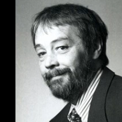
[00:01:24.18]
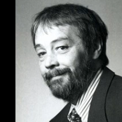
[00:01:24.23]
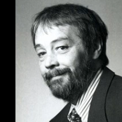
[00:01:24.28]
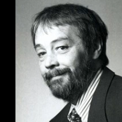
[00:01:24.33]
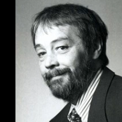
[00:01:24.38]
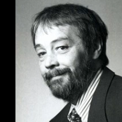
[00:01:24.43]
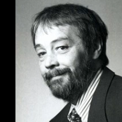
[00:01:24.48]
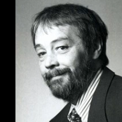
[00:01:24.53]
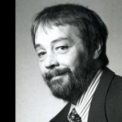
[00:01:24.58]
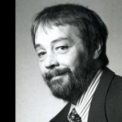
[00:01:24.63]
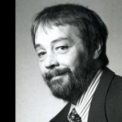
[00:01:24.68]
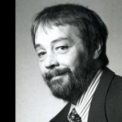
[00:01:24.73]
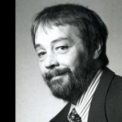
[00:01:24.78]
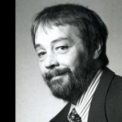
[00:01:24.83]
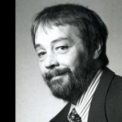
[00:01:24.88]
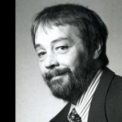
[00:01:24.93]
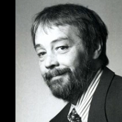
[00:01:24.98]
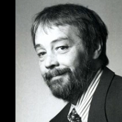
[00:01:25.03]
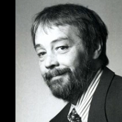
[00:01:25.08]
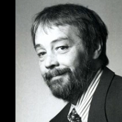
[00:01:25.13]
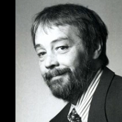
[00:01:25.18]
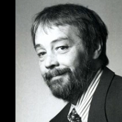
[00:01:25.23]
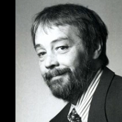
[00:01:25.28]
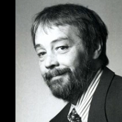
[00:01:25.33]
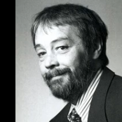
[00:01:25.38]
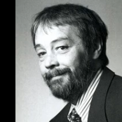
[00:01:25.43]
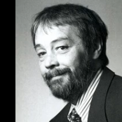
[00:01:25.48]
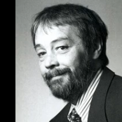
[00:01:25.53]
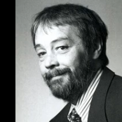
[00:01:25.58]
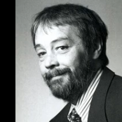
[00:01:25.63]

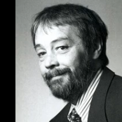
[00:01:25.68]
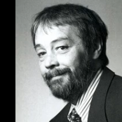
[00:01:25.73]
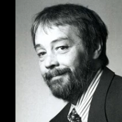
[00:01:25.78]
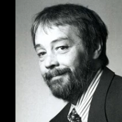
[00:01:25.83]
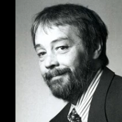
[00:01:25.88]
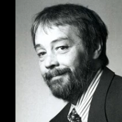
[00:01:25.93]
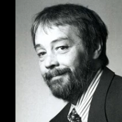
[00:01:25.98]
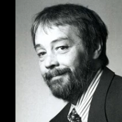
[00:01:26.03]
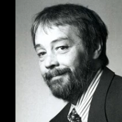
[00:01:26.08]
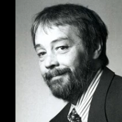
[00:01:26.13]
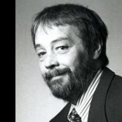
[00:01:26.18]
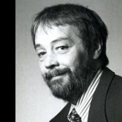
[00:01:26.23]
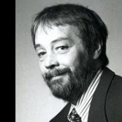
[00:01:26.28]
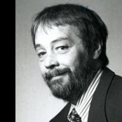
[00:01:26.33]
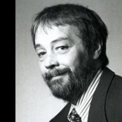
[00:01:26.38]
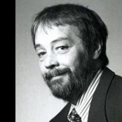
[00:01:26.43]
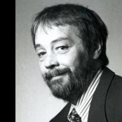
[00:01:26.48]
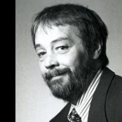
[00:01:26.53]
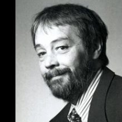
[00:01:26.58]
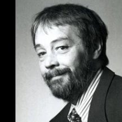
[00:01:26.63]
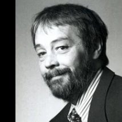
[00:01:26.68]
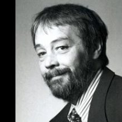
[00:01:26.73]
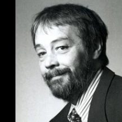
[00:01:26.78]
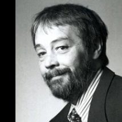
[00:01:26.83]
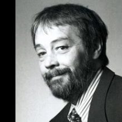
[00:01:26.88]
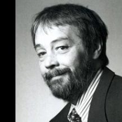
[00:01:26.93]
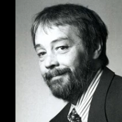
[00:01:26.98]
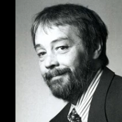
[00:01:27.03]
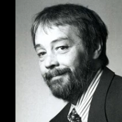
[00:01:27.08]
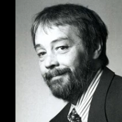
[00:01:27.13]

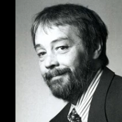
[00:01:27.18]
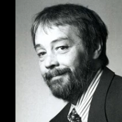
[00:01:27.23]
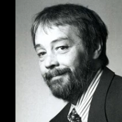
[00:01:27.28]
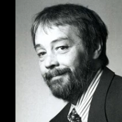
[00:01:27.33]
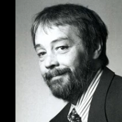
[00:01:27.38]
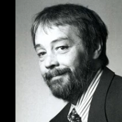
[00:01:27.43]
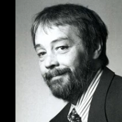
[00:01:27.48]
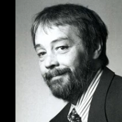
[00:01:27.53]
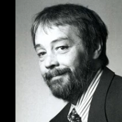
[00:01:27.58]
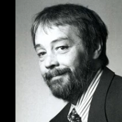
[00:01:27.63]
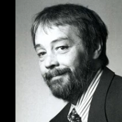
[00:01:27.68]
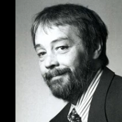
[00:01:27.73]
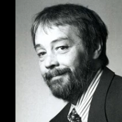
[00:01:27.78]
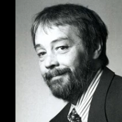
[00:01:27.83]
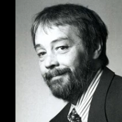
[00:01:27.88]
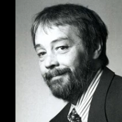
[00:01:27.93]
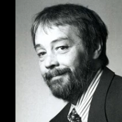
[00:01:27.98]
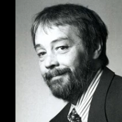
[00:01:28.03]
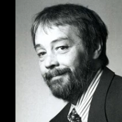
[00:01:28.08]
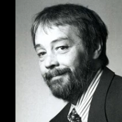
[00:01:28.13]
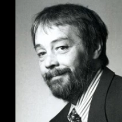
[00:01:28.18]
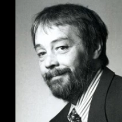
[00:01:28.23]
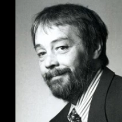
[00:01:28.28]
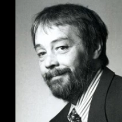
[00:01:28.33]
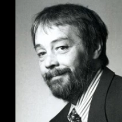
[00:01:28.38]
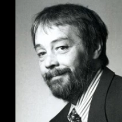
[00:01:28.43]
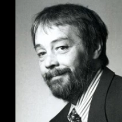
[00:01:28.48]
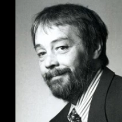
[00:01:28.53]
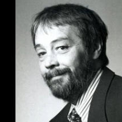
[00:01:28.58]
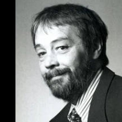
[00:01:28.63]

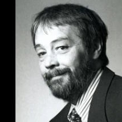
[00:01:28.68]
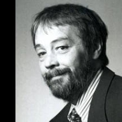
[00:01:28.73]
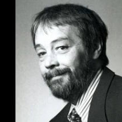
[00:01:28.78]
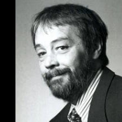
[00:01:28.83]
(no one is talking)